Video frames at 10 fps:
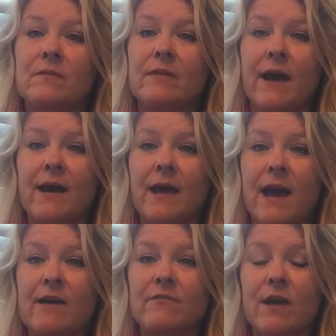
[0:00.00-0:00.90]
that
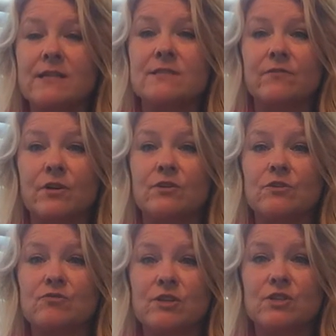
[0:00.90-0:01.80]
have lots of good
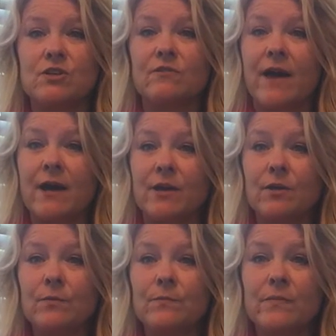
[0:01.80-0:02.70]
nutritional
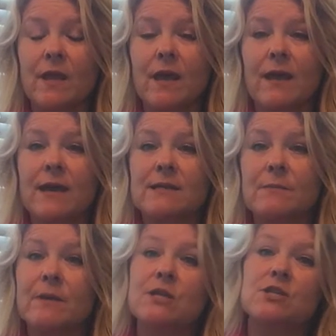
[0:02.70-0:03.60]
value, and I'm
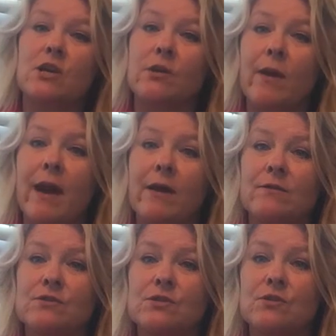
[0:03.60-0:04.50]
going to show you
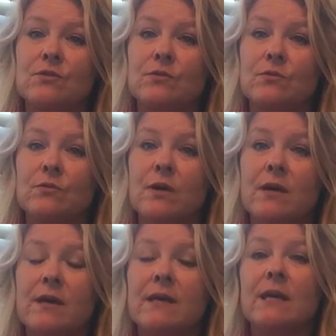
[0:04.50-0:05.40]
how to
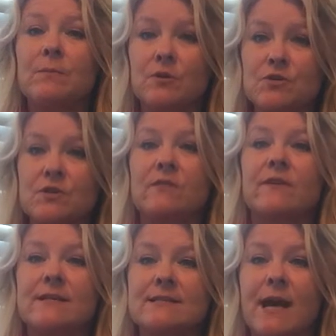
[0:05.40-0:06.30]
keep your
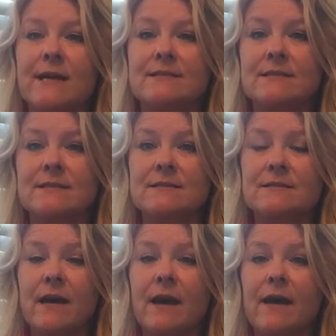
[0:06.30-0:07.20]
serving
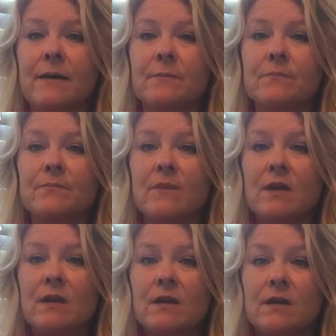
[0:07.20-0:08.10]
sizes
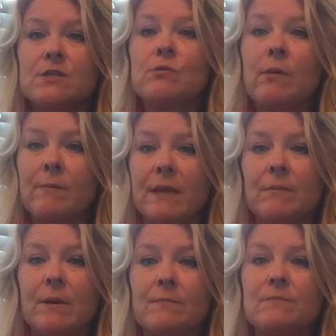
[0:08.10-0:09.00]
to a
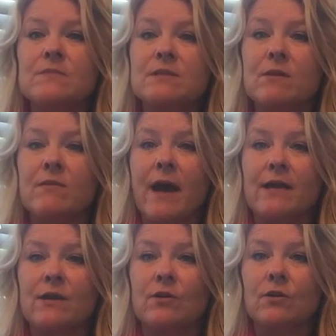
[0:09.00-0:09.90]
minimum so
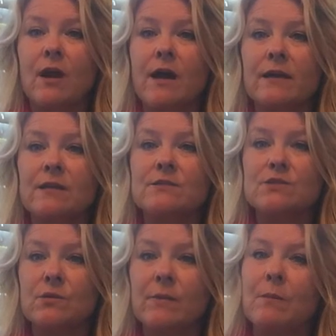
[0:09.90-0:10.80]
that you're not
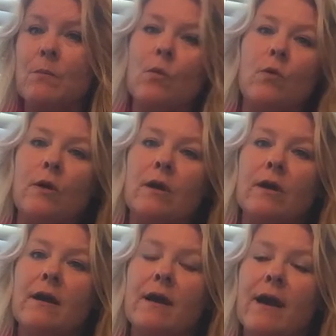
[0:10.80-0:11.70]
consuming more
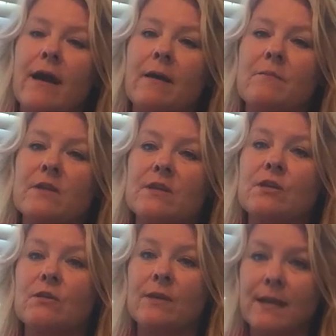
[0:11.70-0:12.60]
than
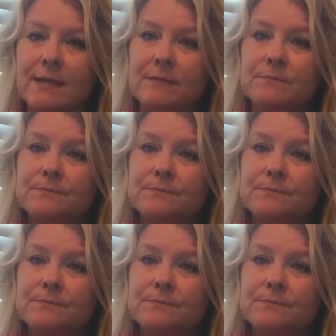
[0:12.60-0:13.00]
you need,